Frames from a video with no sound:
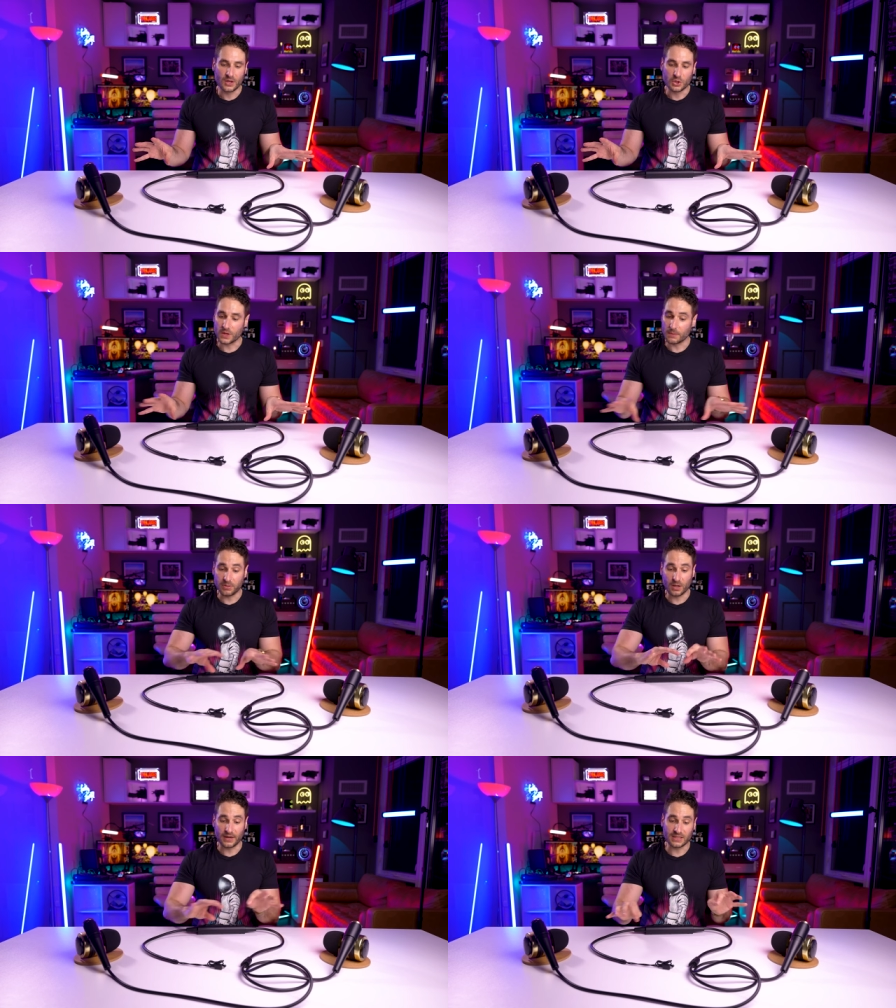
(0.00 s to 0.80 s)
you can
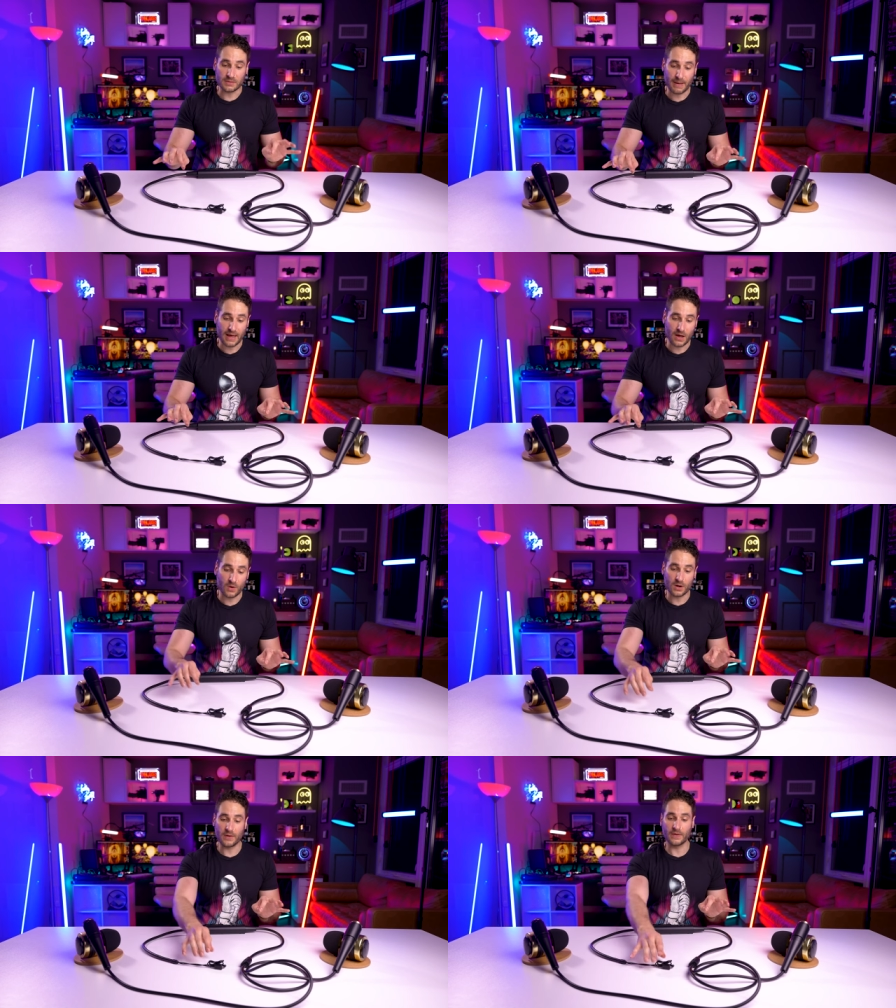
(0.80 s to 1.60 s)
plug it into
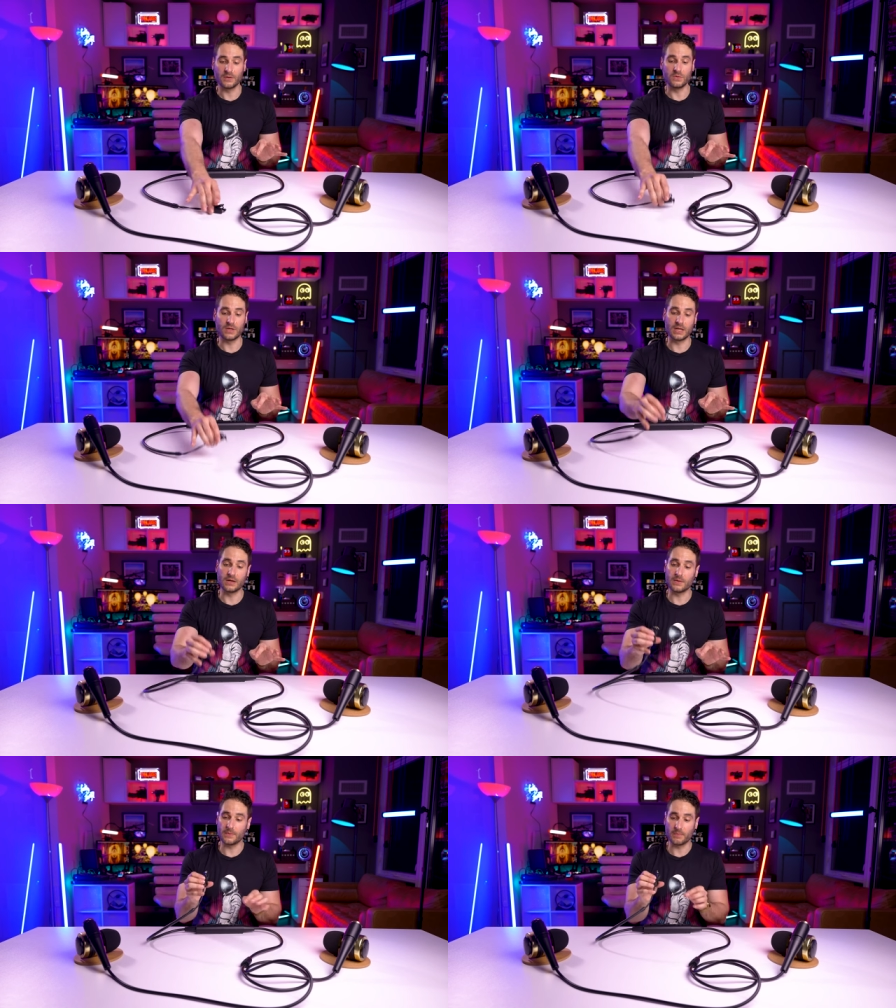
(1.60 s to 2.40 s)
power, you
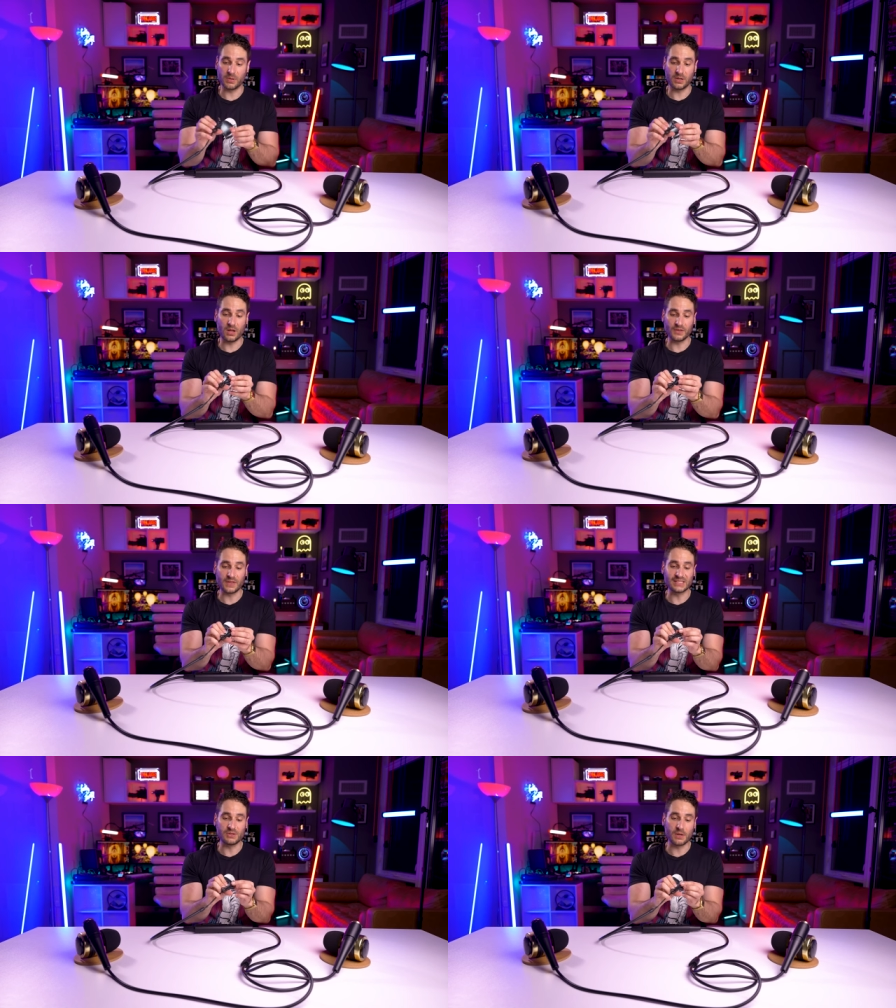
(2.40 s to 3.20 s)
can plug
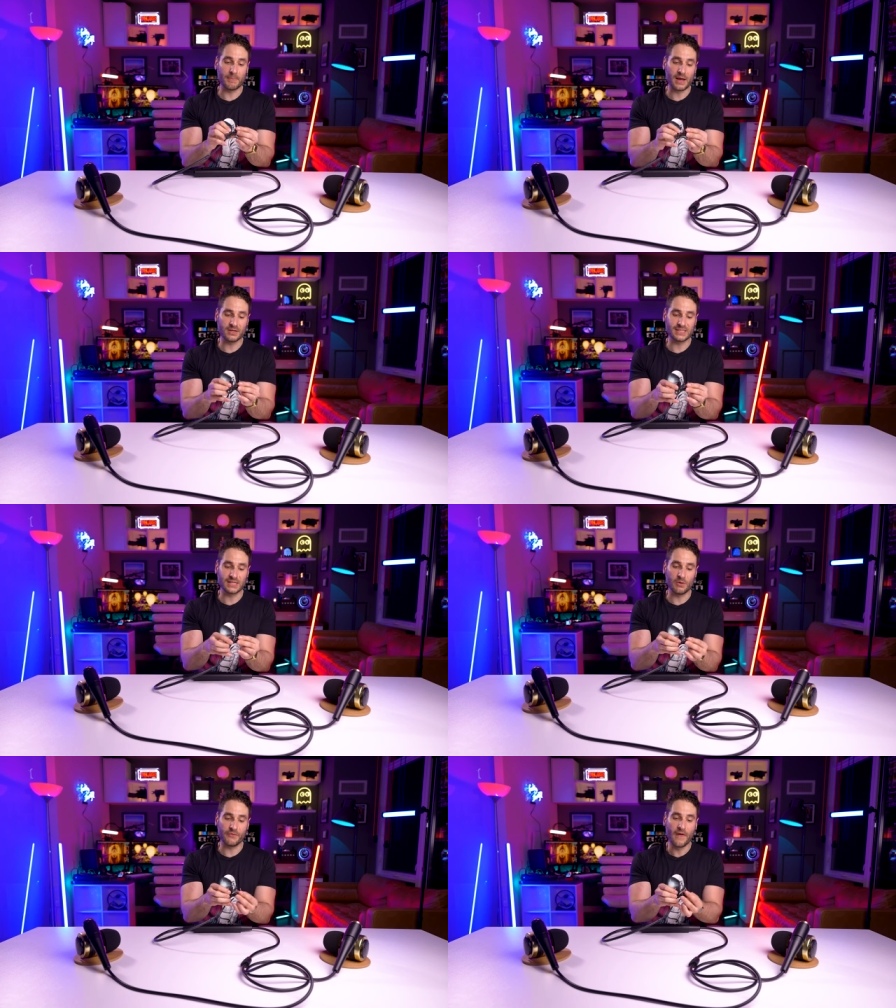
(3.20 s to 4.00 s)
this, you can buy
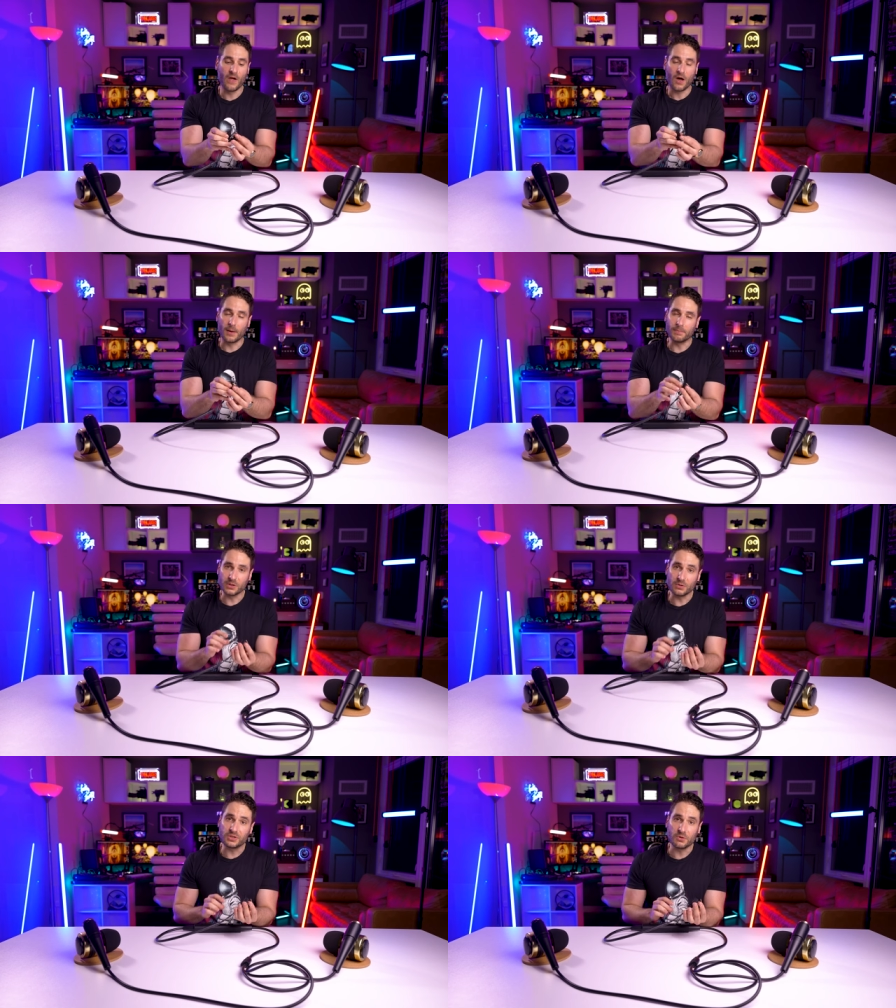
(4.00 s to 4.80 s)
yourself a
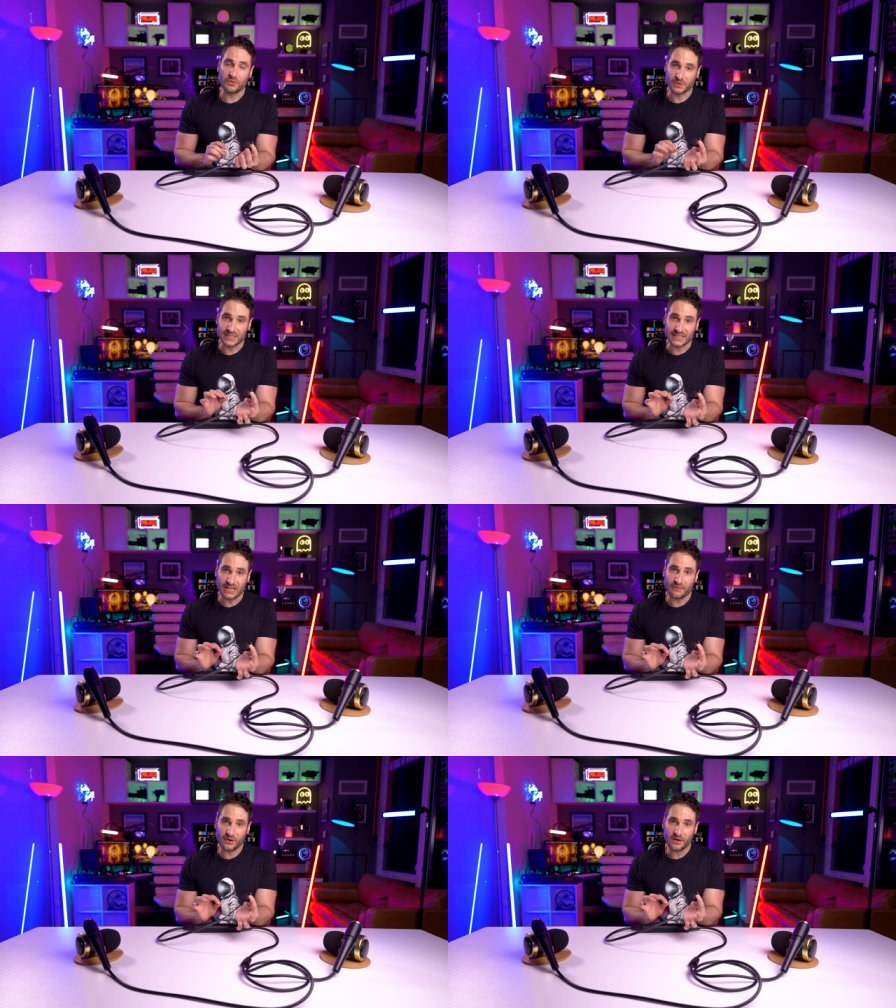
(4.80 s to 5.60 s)
Bluetooth
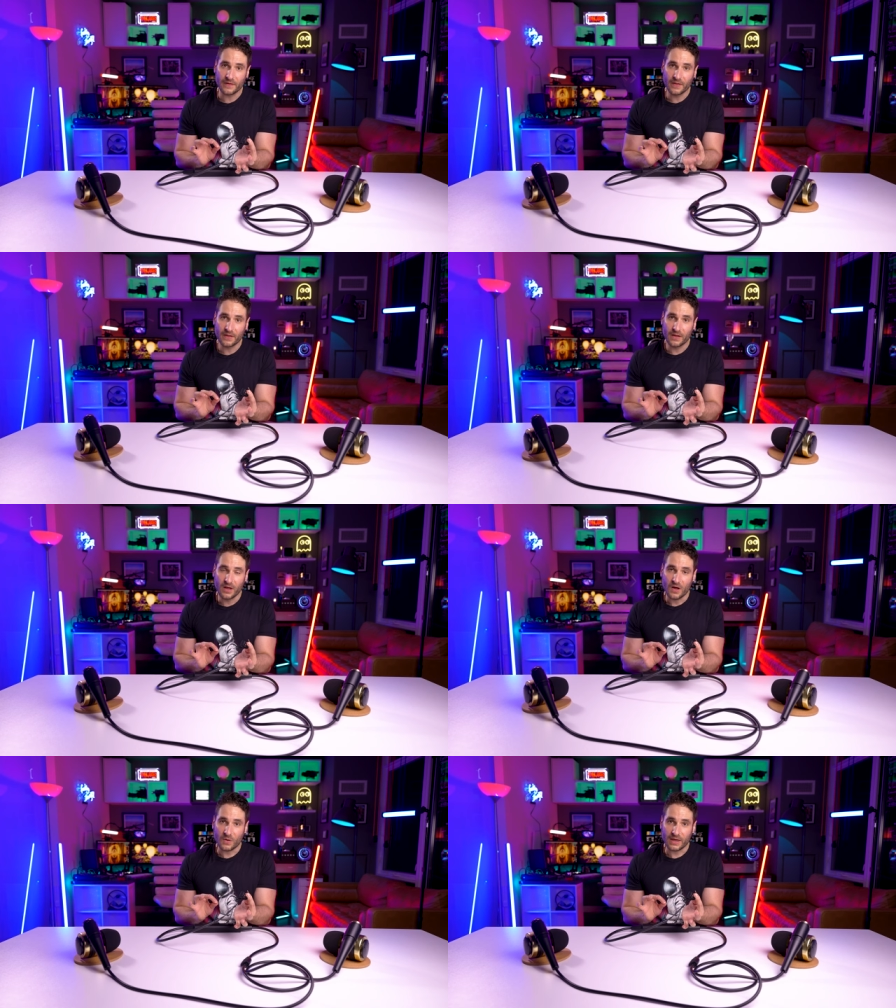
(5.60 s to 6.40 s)
receiver,
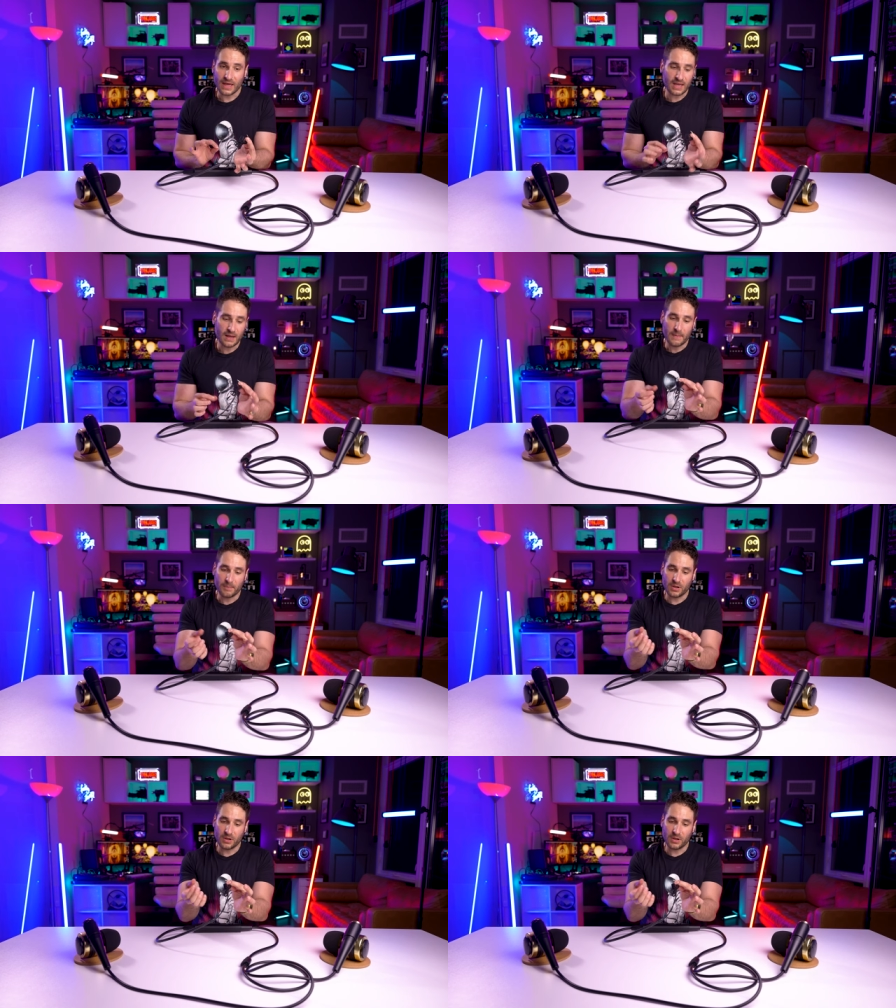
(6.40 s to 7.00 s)
okay?